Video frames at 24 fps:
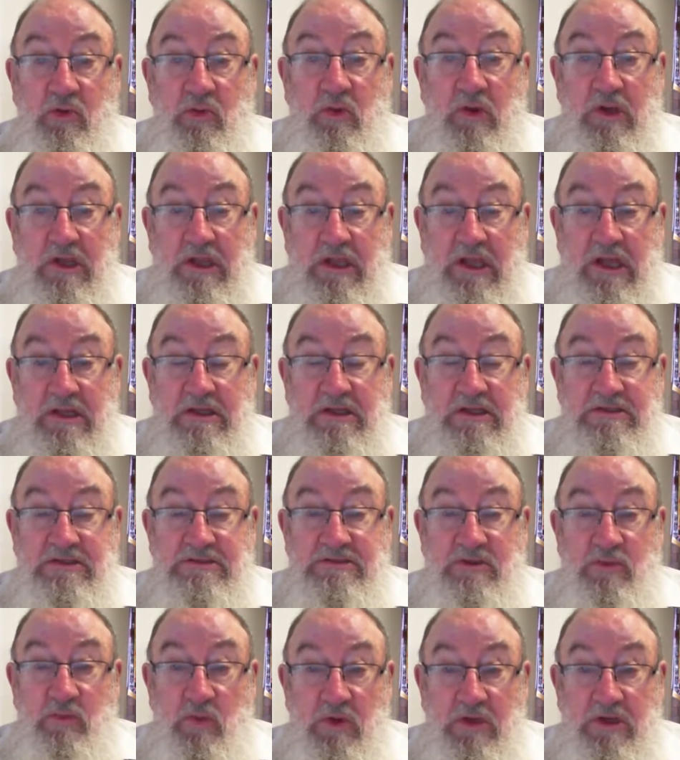were Catholics
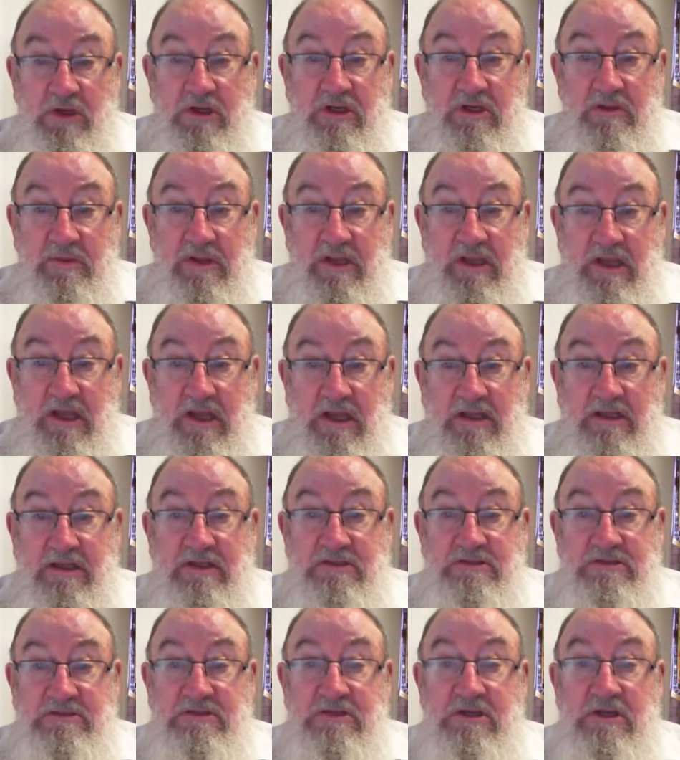and wanted to be
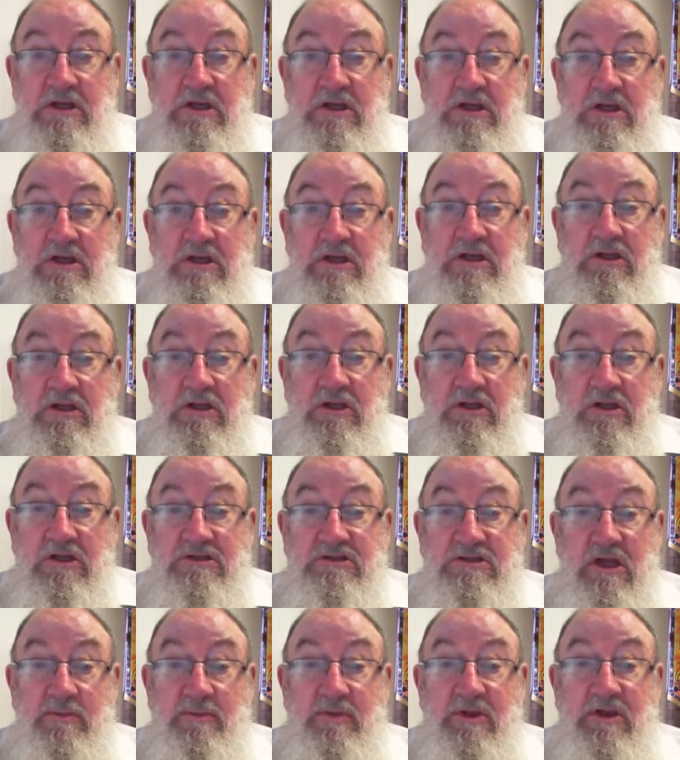Catholics did
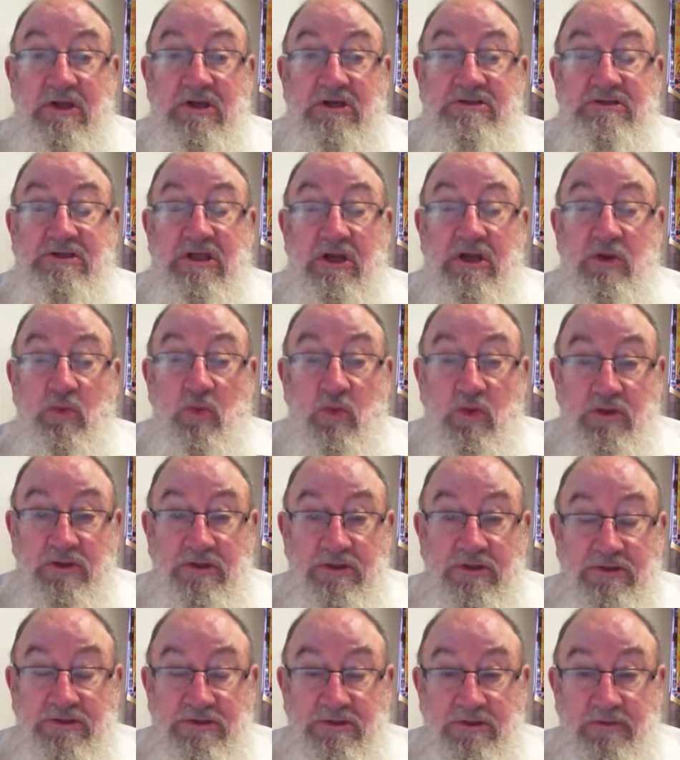so because they wanted to.